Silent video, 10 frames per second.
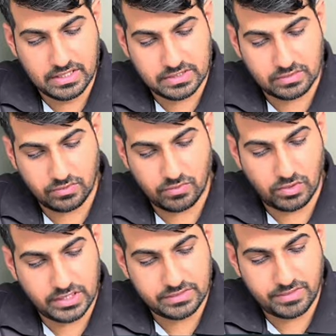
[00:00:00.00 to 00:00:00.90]
So
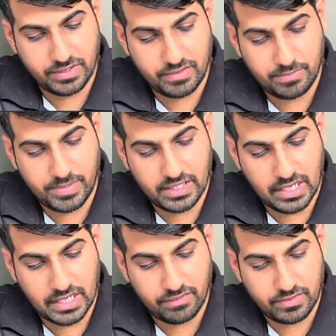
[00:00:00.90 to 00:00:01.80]
voltage V will be
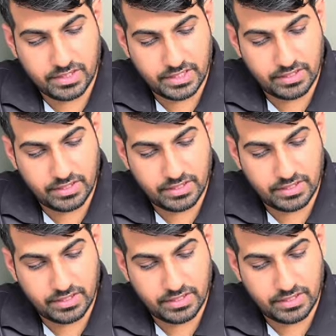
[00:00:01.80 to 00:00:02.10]
I1